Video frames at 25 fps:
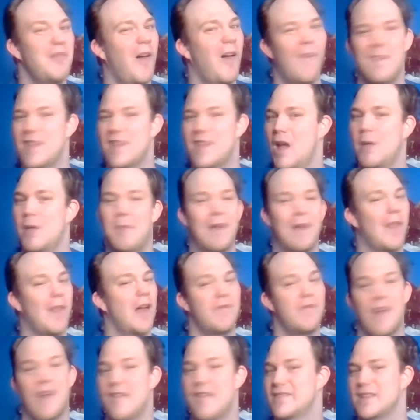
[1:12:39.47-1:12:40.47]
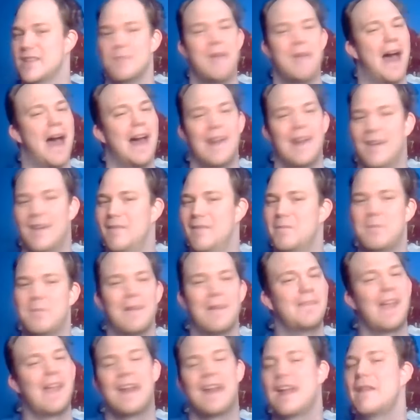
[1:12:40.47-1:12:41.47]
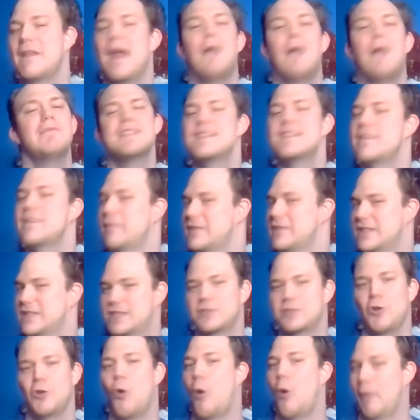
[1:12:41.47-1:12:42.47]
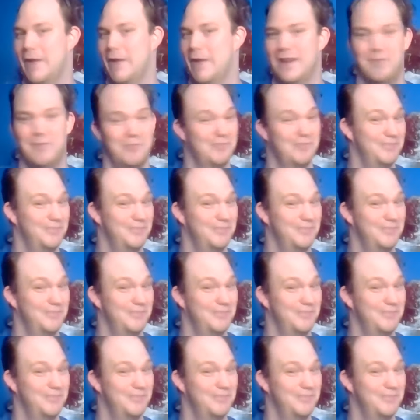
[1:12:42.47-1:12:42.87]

Only time in my life I was competitive. But then again, that was a different story.